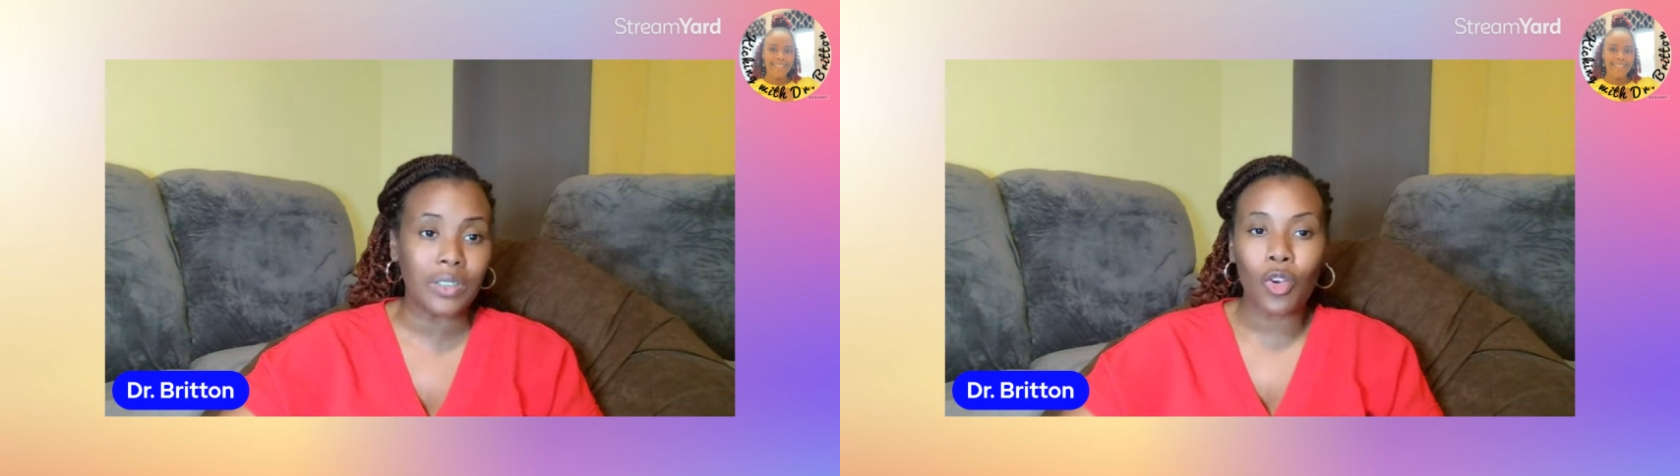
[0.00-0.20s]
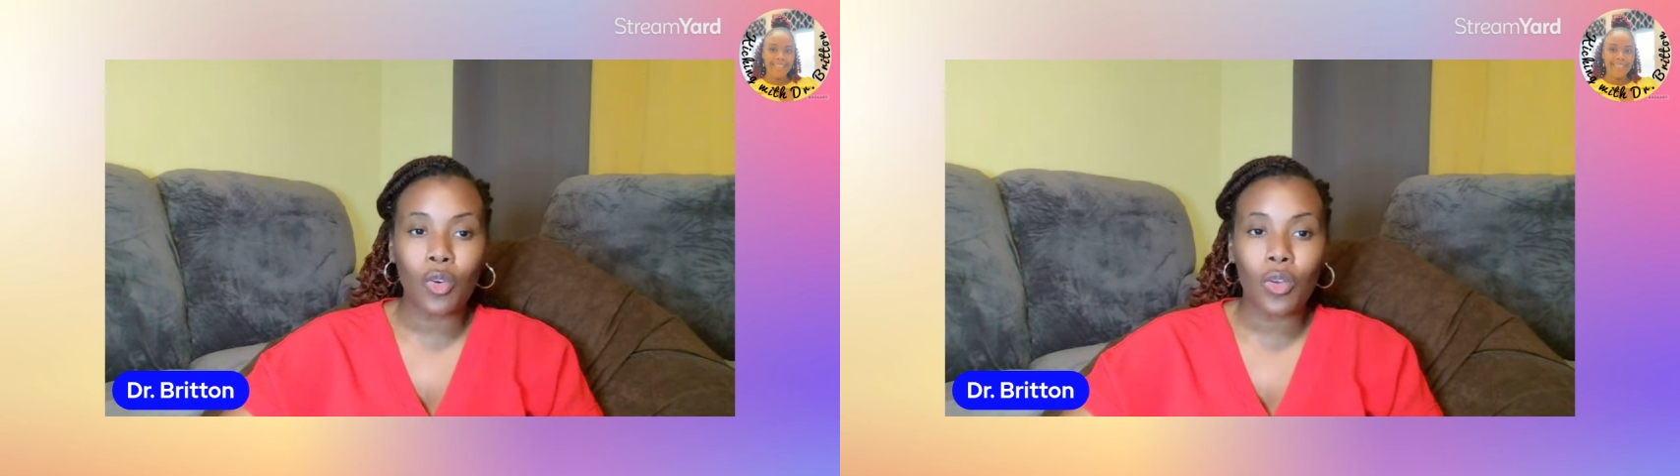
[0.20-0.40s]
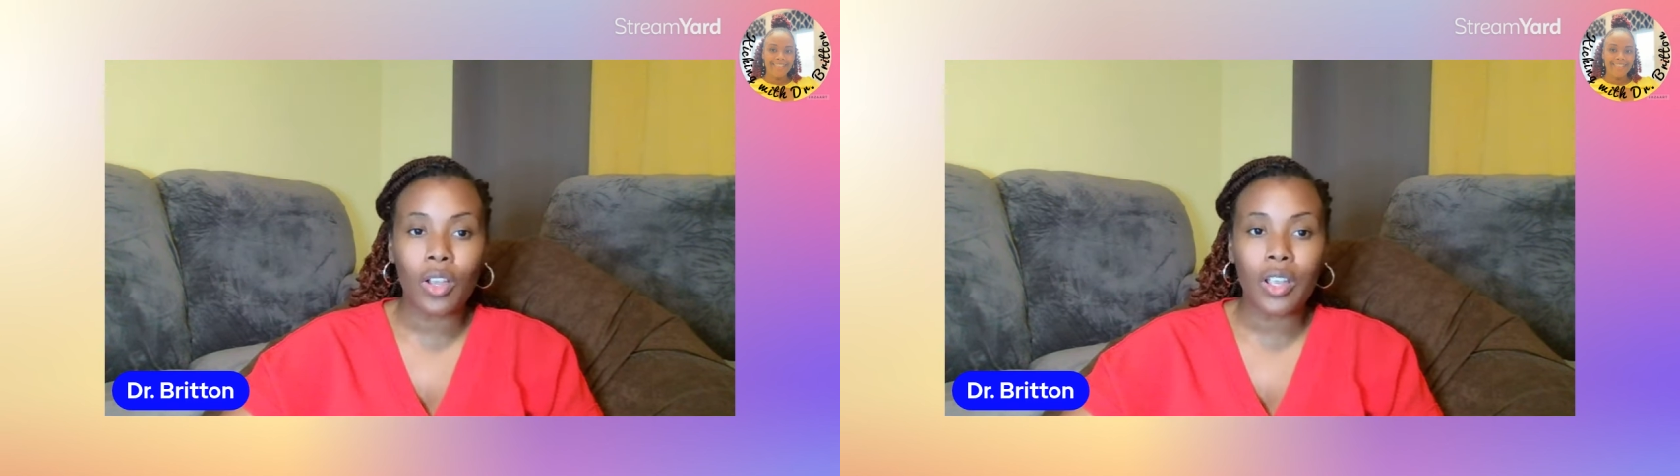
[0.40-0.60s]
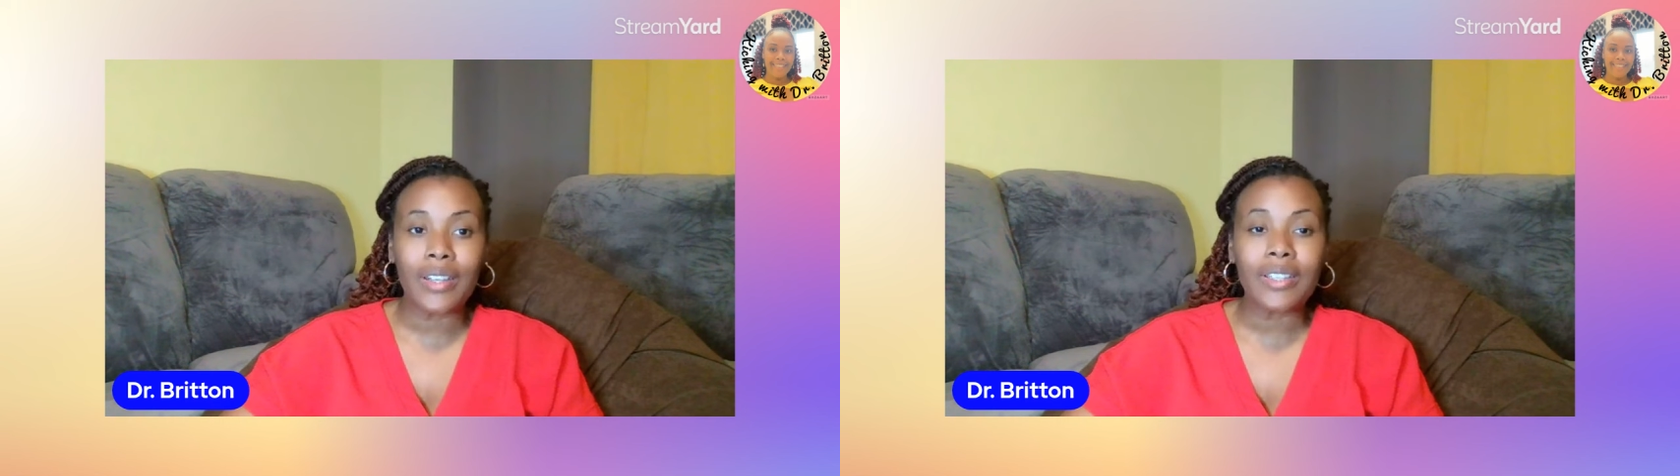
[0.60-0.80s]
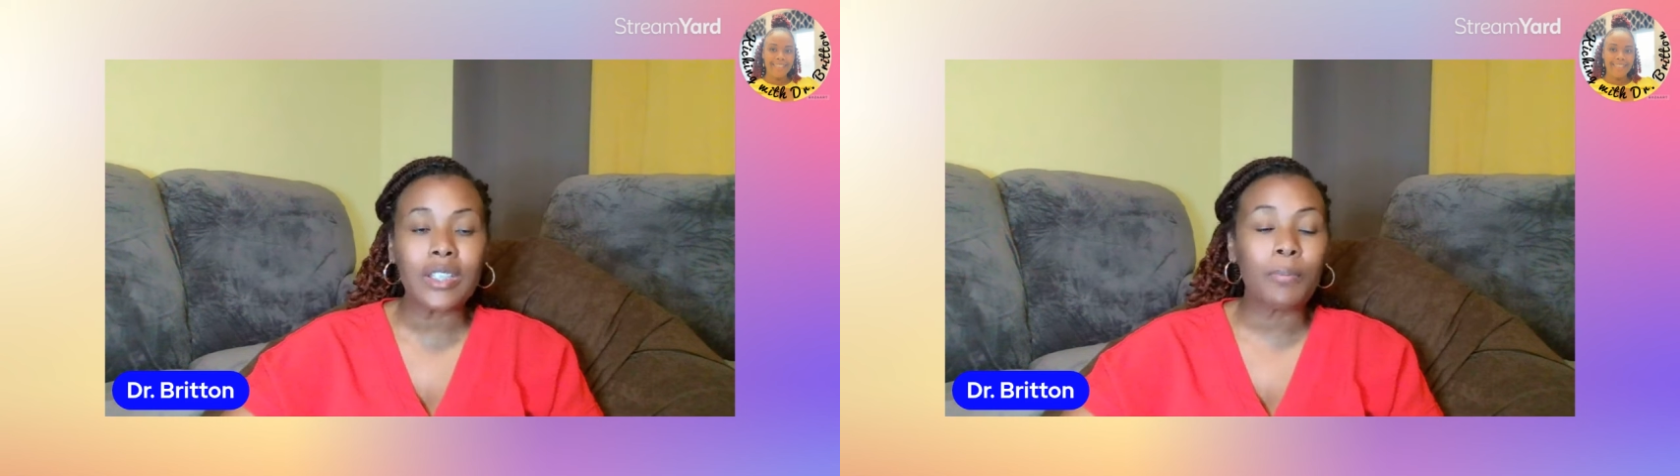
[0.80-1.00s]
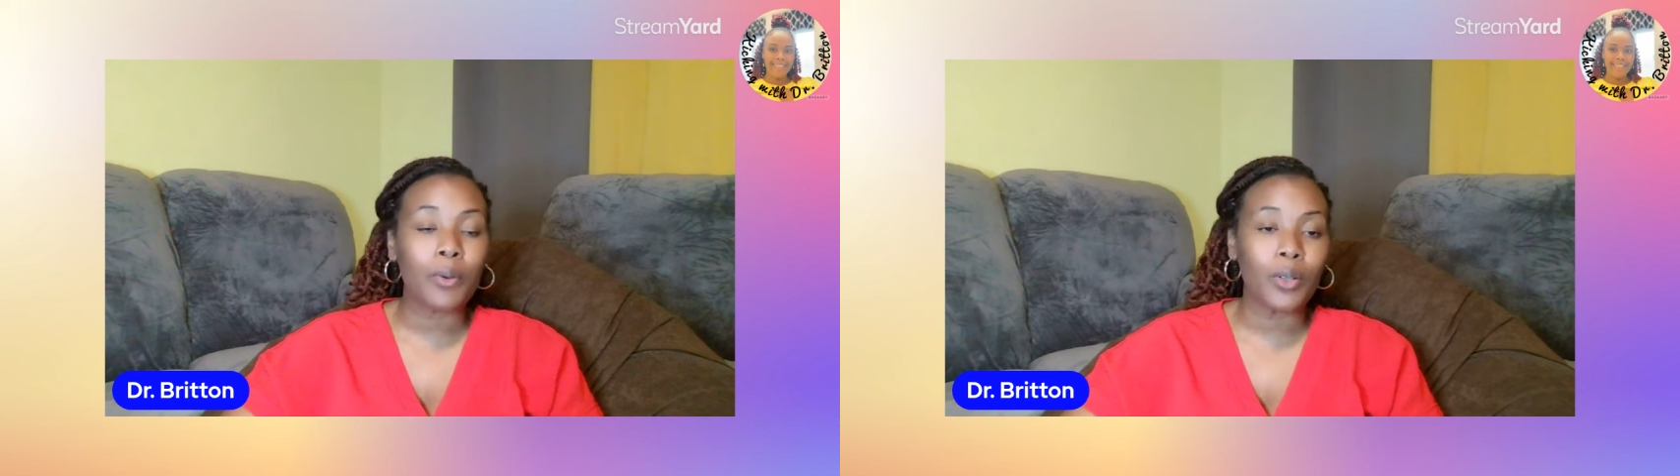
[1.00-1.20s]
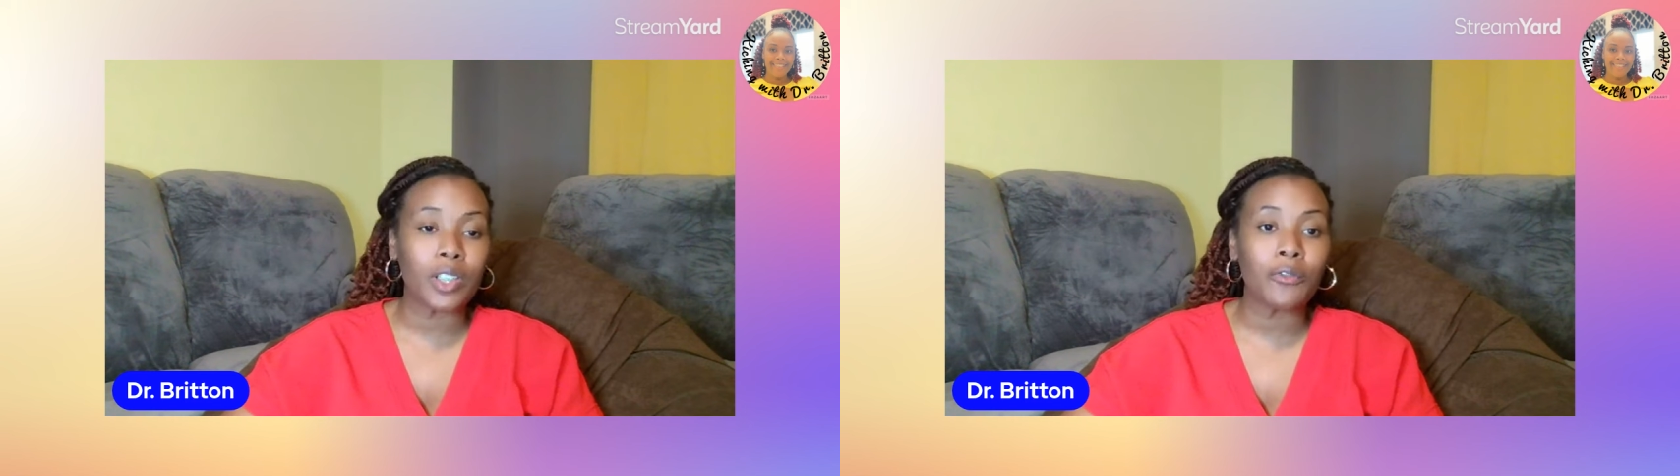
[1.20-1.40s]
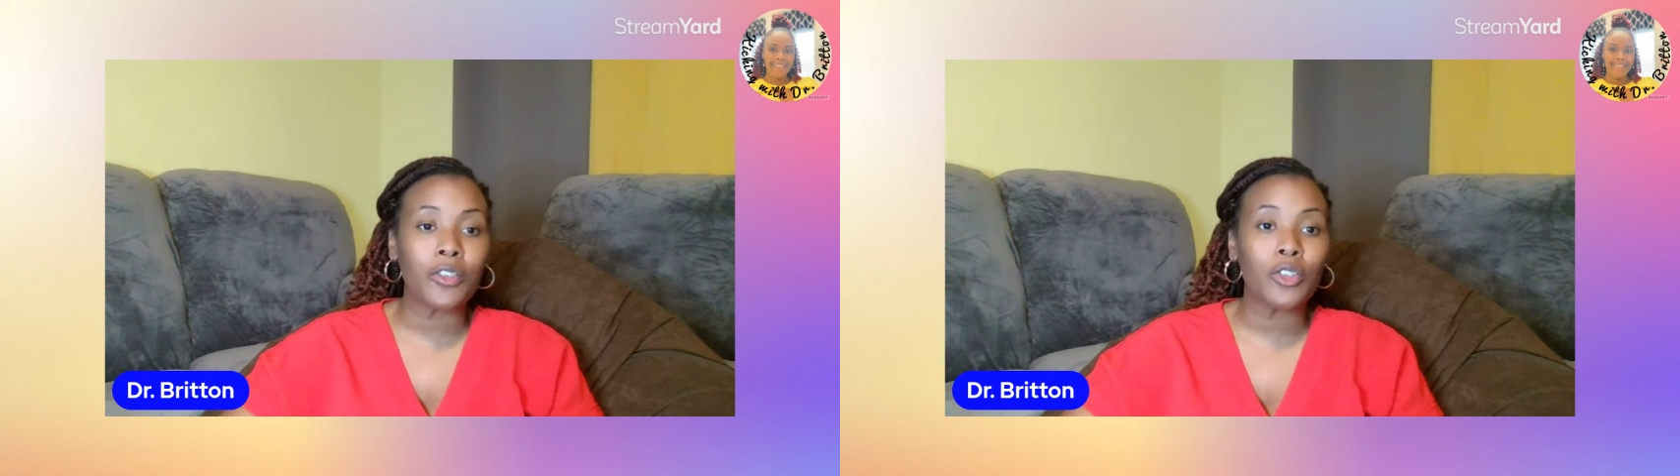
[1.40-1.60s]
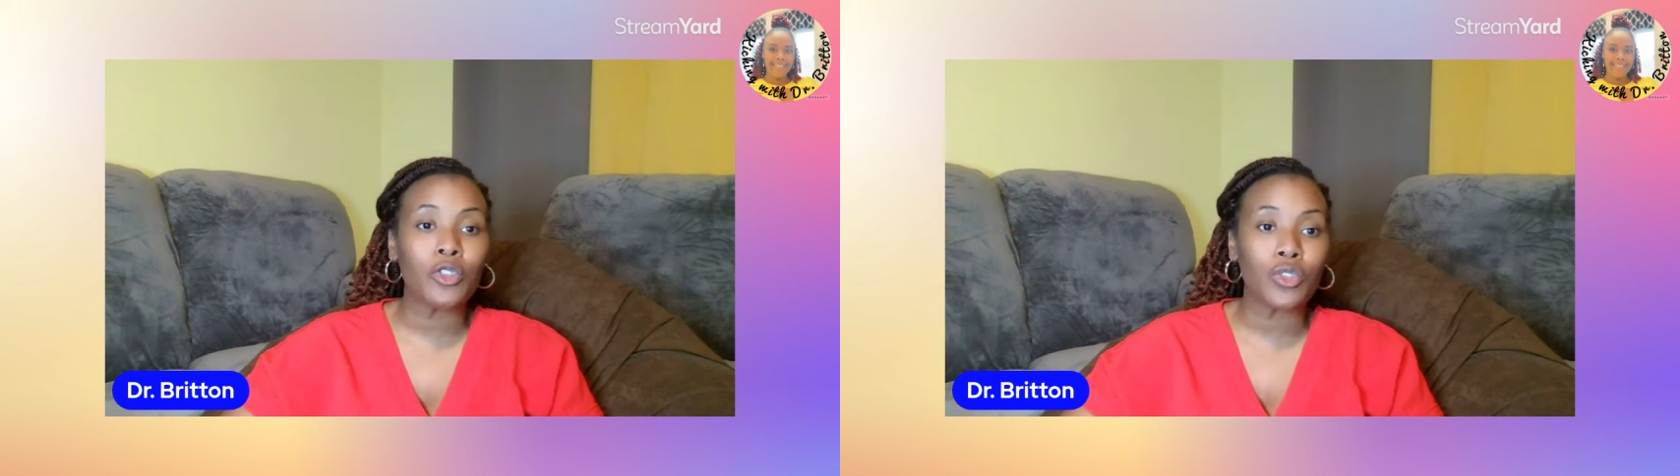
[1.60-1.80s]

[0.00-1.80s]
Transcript: So it is important for you